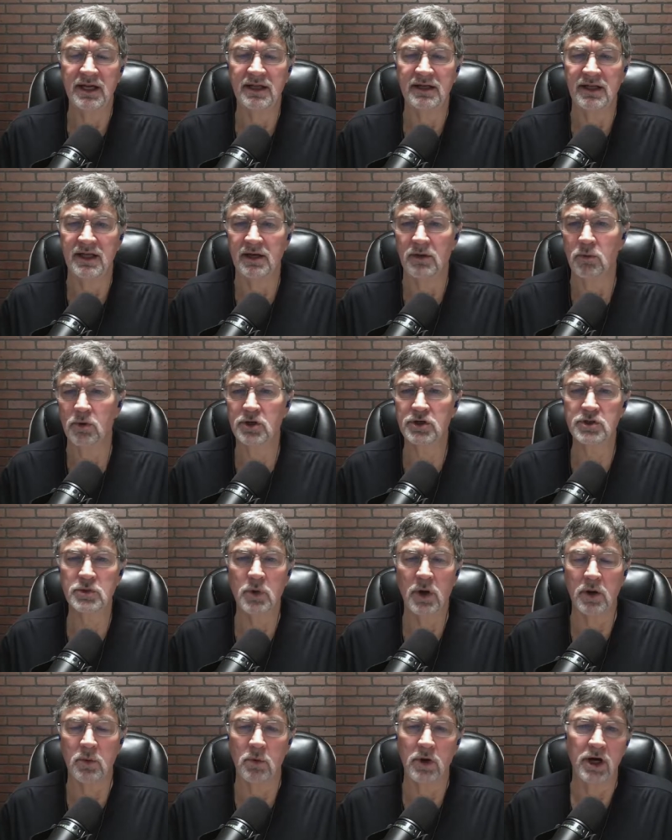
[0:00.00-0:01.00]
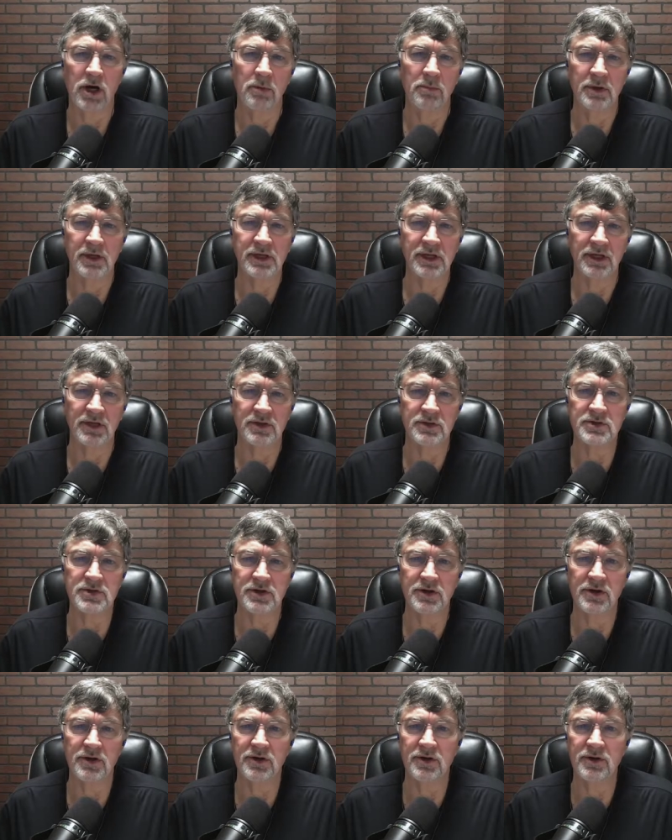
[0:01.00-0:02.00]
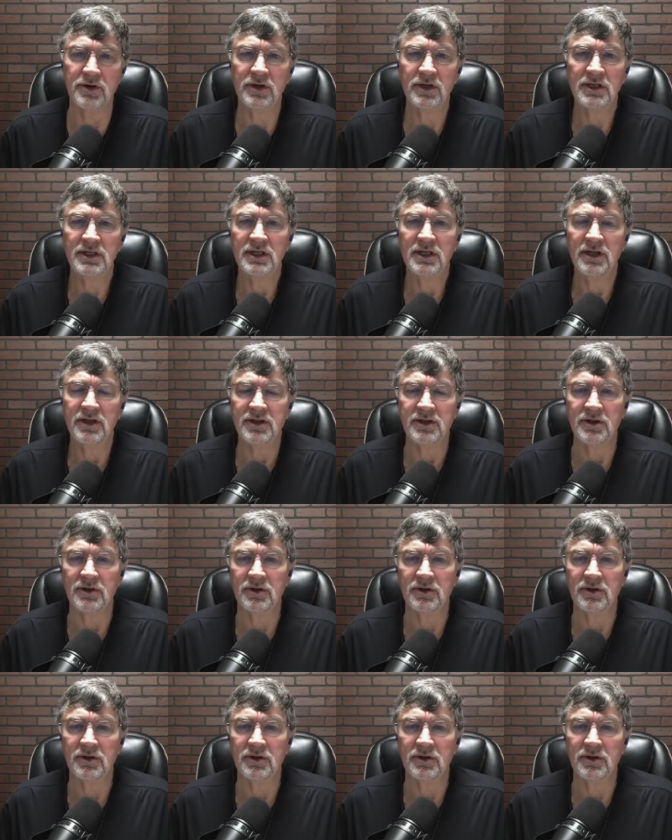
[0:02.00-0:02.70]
and it worked quite well because you're